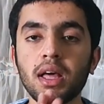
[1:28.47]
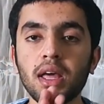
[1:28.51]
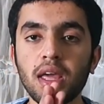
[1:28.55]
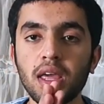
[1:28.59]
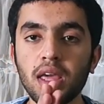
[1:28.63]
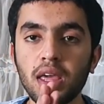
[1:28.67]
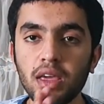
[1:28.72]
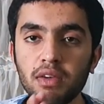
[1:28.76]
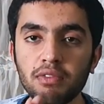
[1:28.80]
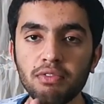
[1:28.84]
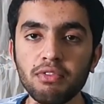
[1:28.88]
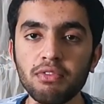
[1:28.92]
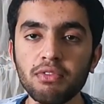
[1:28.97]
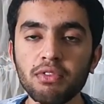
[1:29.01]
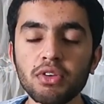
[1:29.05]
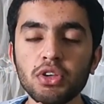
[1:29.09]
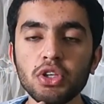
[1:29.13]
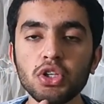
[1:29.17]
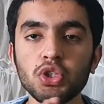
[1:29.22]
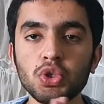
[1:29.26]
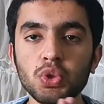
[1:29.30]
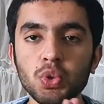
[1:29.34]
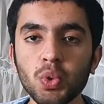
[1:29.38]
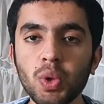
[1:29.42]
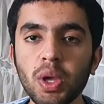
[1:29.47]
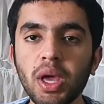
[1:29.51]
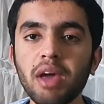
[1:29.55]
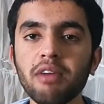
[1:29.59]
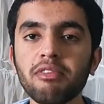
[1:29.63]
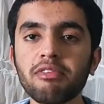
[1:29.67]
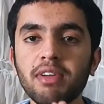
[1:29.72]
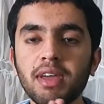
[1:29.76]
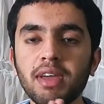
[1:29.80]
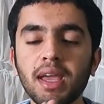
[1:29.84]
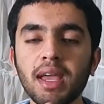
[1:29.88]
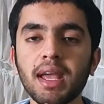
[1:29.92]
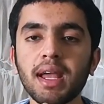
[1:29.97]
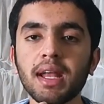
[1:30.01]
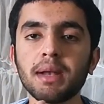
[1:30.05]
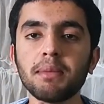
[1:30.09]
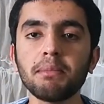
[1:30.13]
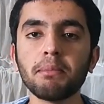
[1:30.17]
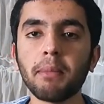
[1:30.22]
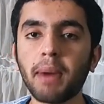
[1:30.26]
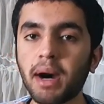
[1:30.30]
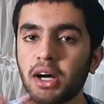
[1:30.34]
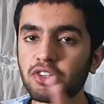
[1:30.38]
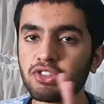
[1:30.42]
If you have gained
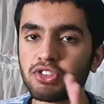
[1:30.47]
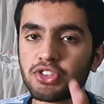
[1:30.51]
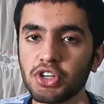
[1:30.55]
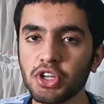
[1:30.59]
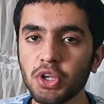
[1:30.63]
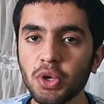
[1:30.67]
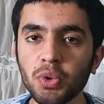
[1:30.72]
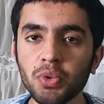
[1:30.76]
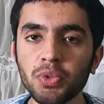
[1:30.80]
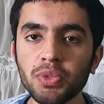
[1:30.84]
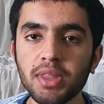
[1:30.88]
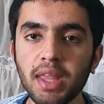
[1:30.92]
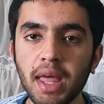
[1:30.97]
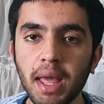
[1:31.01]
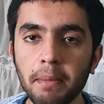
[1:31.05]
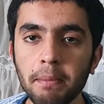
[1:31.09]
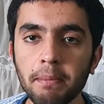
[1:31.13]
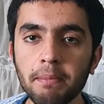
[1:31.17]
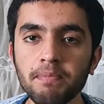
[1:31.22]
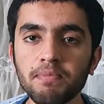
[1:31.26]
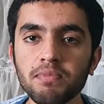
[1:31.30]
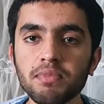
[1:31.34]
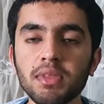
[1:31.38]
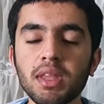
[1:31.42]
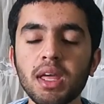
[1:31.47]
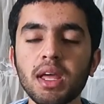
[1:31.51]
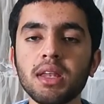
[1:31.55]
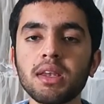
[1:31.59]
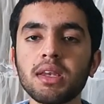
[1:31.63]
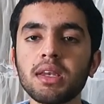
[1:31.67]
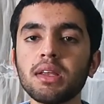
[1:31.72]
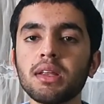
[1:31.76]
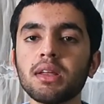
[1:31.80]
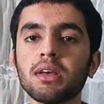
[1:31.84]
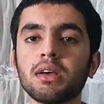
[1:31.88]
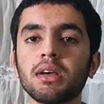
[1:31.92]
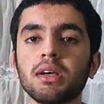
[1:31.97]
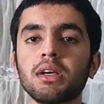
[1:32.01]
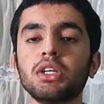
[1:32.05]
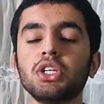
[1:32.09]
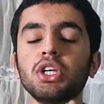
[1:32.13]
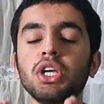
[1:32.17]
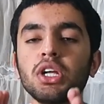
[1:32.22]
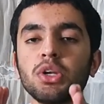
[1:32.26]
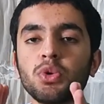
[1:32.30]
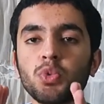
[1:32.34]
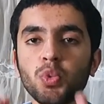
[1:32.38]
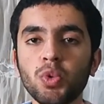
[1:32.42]
mastery on them, then
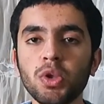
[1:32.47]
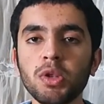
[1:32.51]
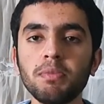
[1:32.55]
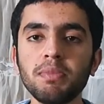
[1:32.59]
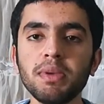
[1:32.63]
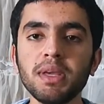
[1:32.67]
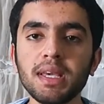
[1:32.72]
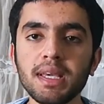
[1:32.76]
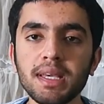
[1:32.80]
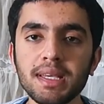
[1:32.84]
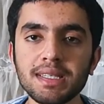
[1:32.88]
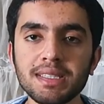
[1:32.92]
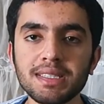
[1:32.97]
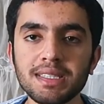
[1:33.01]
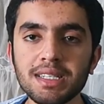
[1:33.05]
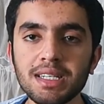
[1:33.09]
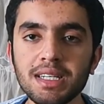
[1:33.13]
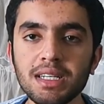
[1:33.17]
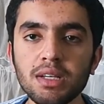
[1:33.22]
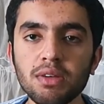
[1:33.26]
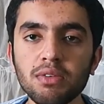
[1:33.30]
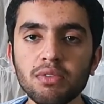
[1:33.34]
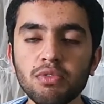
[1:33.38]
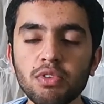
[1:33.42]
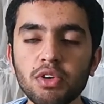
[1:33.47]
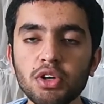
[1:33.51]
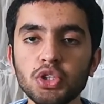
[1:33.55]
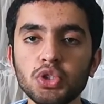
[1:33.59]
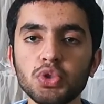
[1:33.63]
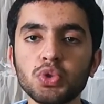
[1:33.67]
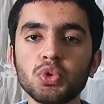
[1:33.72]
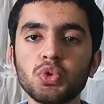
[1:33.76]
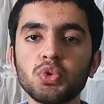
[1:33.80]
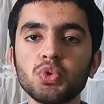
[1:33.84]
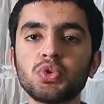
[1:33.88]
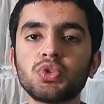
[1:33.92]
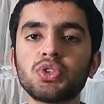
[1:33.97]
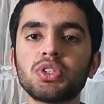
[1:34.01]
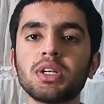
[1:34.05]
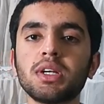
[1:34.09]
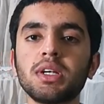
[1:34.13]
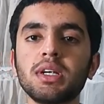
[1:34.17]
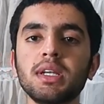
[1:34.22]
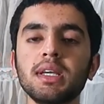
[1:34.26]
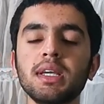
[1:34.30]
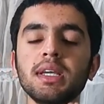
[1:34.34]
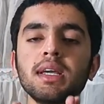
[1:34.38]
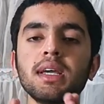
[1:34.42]
it will be easy for you to
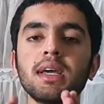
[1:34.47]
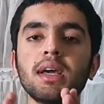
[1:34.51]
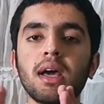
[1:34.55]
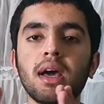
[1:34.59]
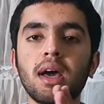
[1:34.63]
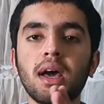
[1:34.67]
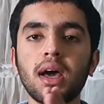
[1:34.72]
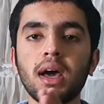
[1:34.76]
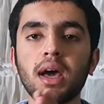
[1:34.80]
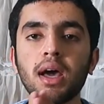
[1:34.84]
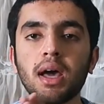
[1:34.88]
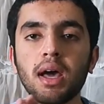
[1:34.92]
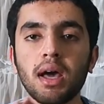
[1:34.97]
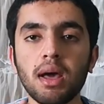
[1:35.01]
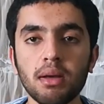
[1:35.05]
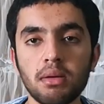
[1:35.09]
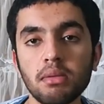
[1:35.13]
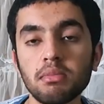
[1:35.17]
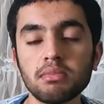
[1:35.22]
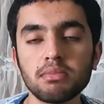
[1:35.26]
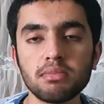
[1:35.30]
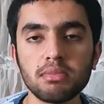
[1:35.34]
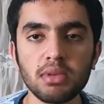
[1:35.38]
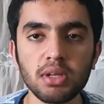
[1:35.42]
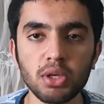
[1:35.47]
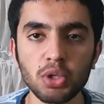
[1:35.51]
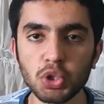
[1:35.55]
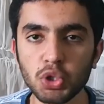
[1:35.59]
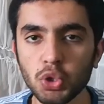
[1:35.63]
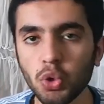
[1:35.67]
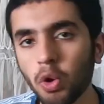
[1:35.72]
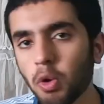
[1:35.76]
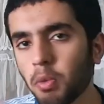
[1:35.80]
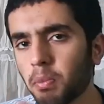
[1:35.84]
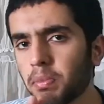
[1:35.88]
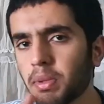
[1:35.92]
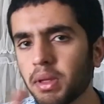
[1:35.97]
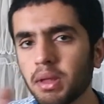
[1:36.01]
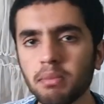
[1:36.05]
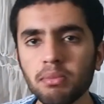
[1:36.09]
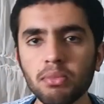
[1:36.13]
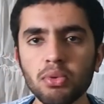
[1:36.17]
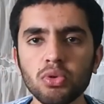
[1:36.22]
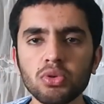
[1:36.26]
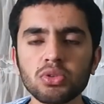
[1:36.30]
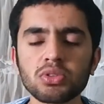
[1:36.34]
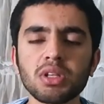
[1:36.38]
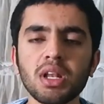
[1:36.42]
study European
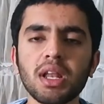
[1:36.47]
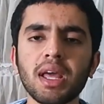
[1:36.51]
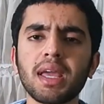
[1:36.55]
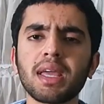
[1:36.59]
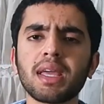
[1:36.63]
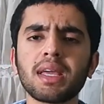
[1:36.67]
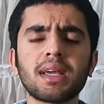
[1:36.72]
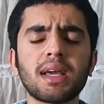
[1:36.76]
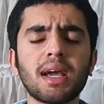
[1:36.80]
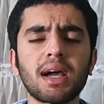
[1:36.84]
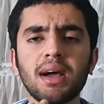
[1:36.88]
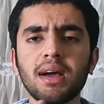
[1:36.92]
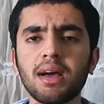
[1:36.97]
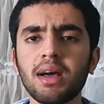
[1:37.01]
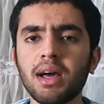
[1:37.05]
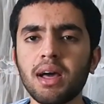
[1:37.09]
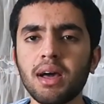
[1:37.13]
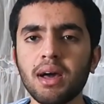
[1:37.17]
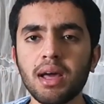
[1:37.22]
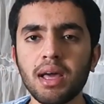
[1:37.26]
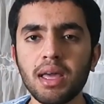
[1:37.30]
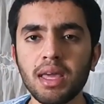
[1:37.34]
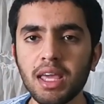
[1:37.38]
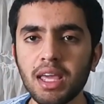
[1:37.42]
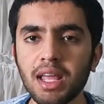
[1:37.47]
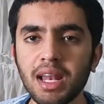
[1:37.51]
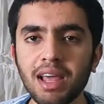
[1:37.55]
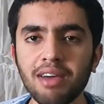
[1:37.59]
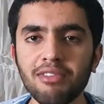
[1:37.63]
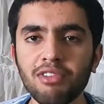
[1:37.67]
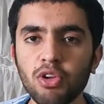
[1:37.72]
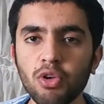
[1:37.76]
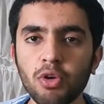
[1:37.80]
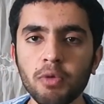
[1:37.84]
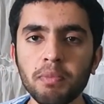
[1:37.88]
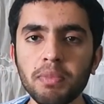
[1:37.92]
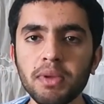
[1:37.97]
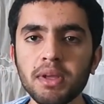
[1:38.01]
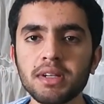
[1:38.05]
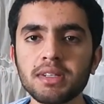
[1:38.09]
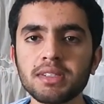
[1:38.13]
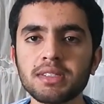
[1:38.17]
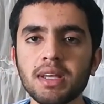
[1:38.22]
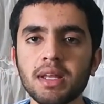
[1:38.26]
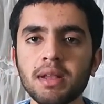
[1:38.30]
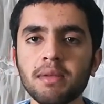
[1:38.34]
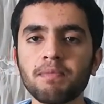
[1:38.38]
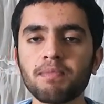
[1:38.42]
books like A Level or
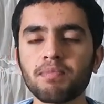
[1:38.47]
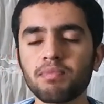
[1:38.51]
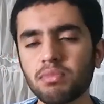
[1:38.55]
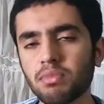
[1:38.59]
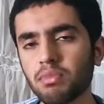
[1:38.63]
Pearson.